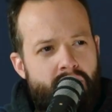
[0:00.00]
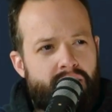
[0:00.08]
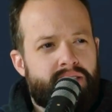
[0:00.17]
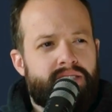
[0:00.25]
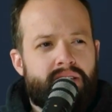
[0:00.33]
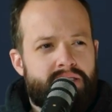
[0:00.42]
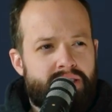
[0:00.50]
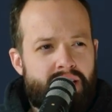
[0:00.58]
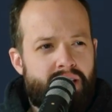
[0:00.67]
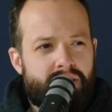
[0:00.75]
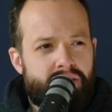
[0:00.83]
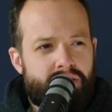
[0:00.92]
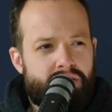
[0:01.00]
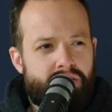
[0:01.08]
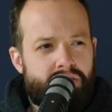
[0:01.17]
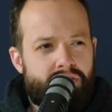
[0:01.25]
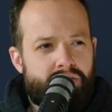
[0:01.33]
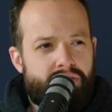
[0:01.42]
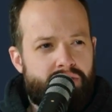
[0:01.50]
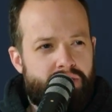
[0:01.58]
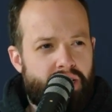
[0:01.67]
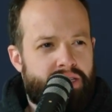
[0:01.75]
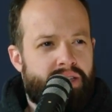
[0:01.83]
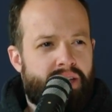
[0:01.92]
Yeah, because doesn't
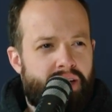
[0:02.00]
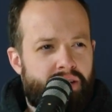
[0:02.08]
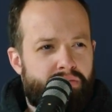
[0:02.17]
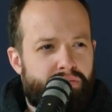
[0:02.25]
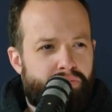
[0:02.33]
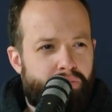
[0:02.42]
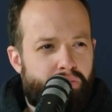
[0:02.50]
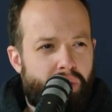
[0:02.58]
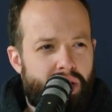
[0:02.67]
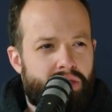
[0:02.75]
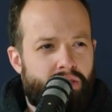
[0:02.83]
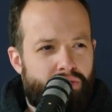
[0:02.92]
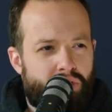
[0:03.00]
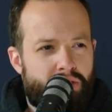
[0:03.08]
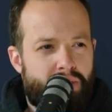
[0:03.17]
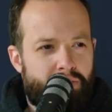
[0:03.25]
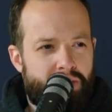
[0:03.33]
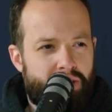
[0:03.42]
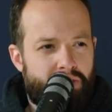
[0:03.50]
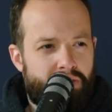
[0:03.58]
that break the Fourth Amendment?